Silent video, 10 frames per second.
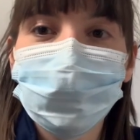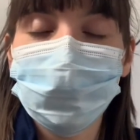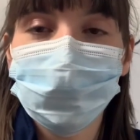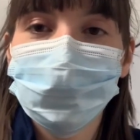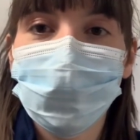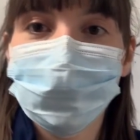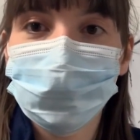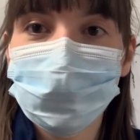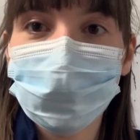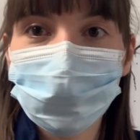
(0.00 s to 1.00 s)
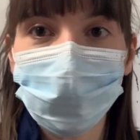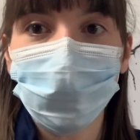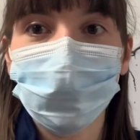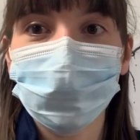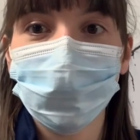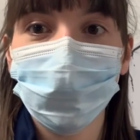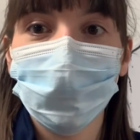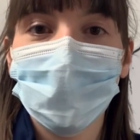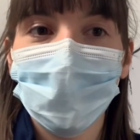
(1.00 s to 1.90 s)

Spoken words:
his chest was lovely and clear,